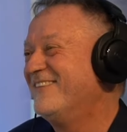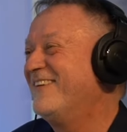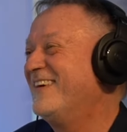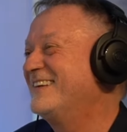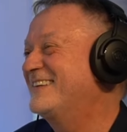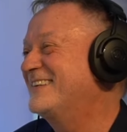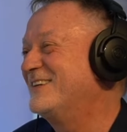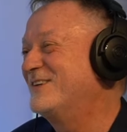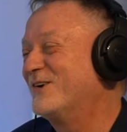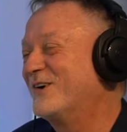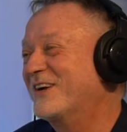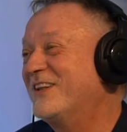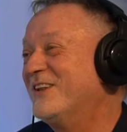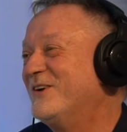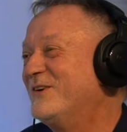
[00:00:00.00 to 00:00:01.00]
Once the door
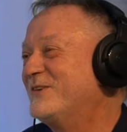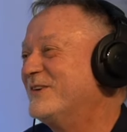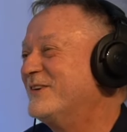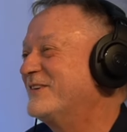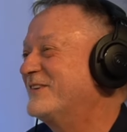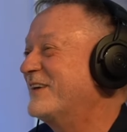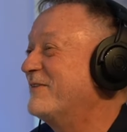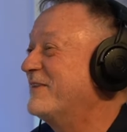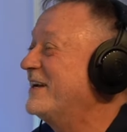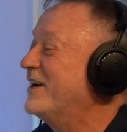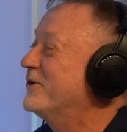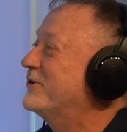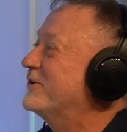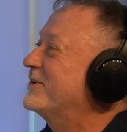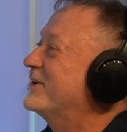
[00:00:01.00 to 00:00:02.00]
closes, something
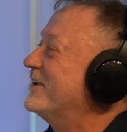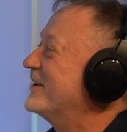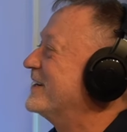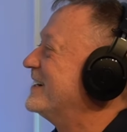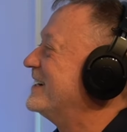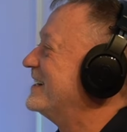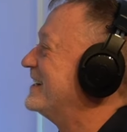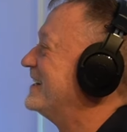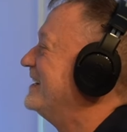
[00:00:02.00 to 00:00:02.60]
else is going on.